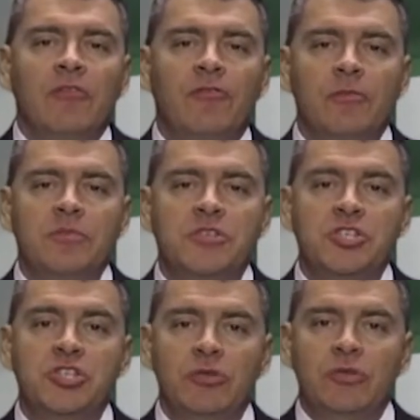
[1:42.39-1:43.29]
from
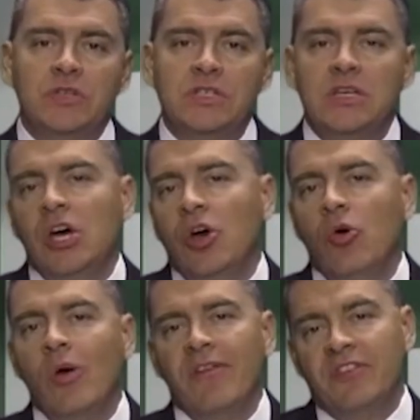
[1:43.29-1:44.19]
students
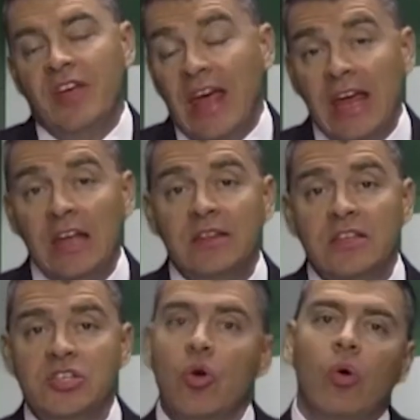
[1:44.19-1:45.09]
who have taken
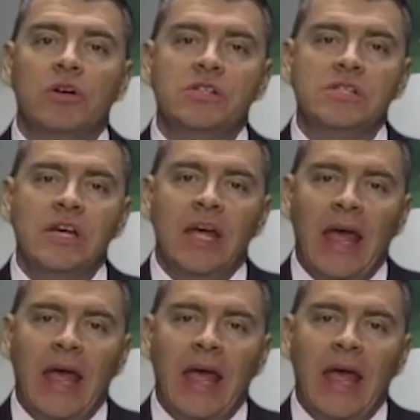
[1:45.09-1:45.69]
this course